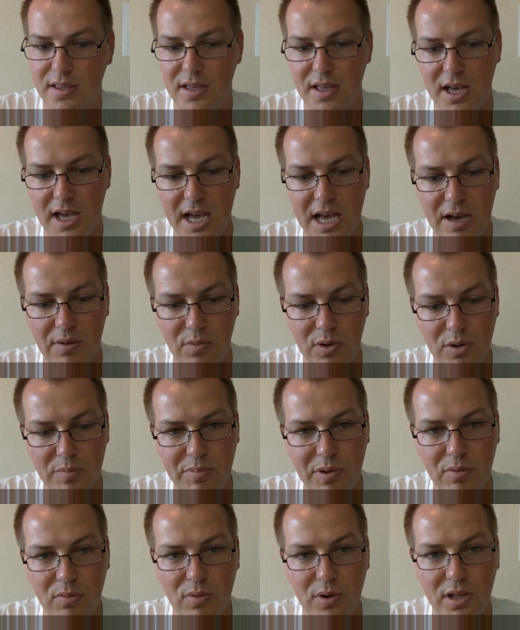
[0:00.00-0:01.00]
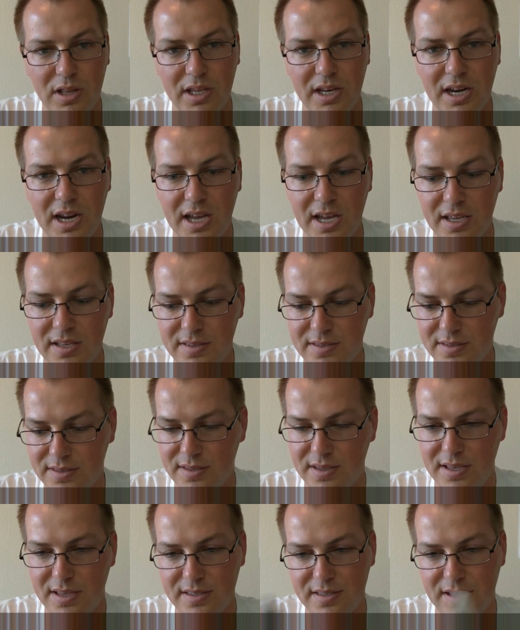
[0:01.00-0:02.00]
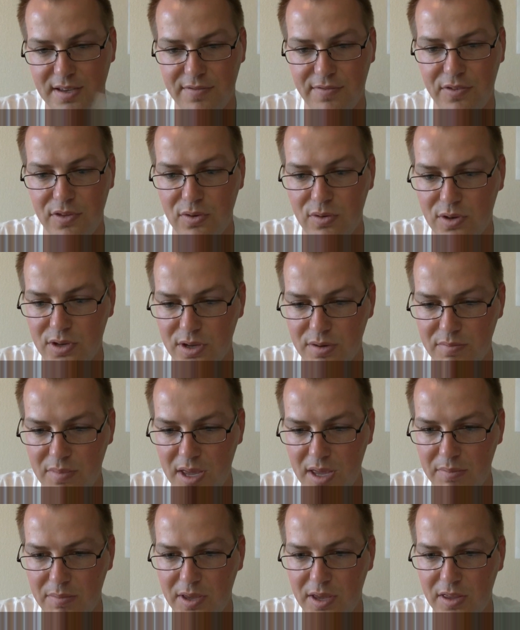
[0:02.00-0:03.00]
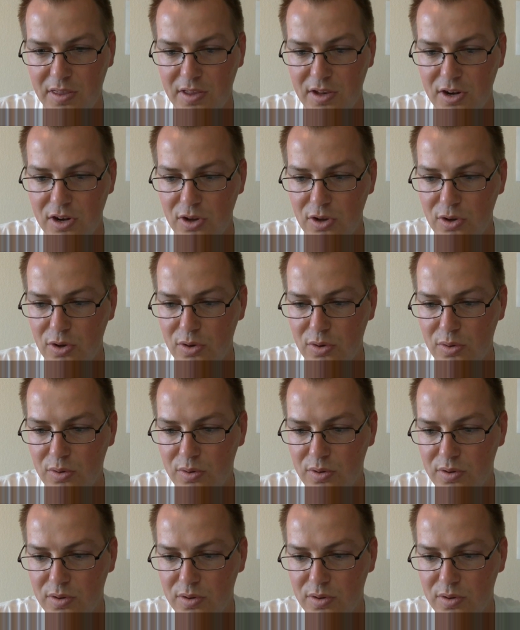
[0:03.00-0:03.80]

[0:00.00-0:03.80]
What would be really nice is if you could maybe in the new